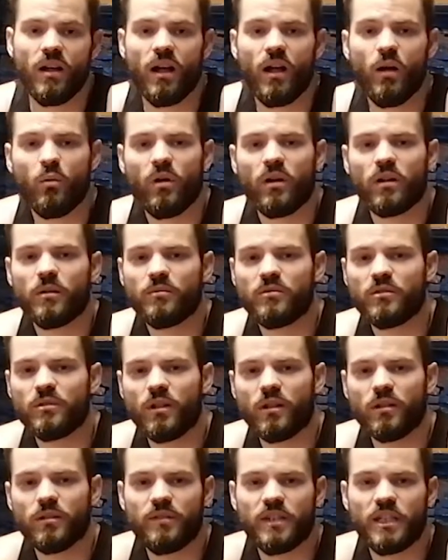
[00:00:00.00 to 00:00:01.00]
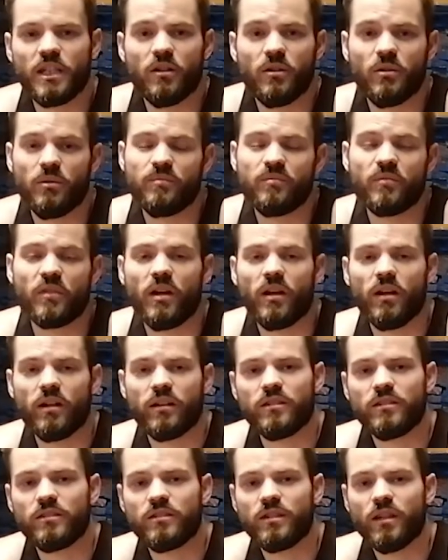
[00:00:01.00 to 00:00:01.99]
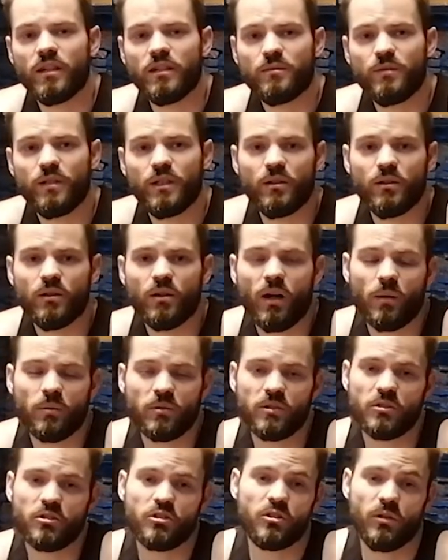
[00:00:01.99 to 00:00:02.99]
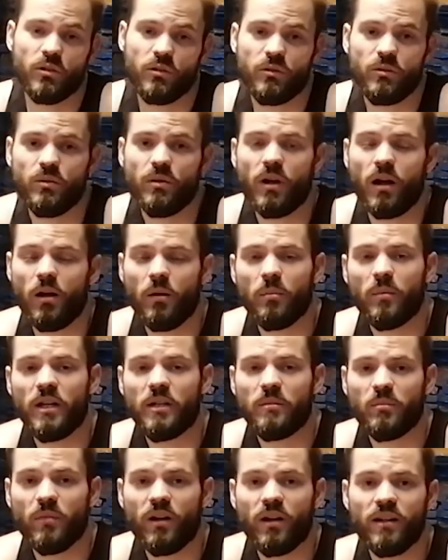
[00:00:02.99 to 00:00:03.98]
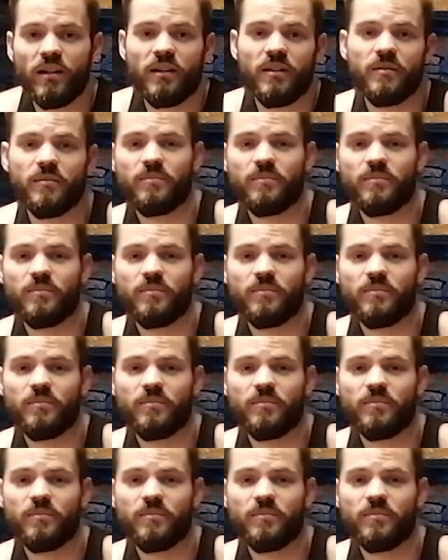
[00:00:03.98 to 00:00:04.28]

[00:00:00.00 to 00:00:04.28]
And welcome to another video. And in today's video I'm going to show you how I made my